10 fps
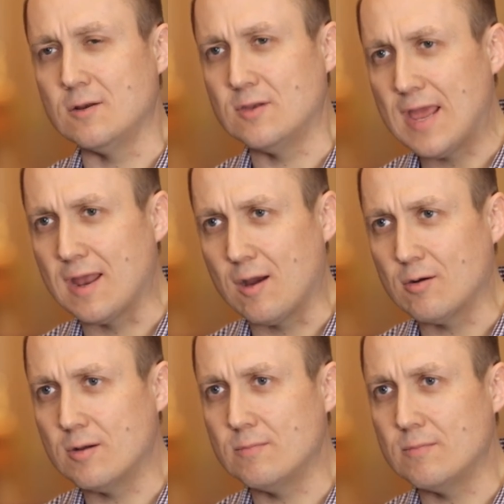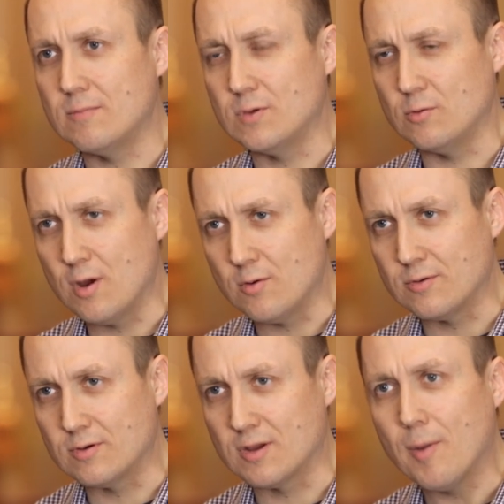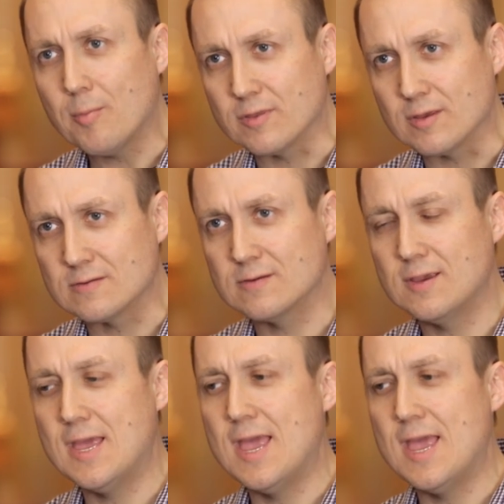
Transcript: you know, Dad, how come you don't come up with us?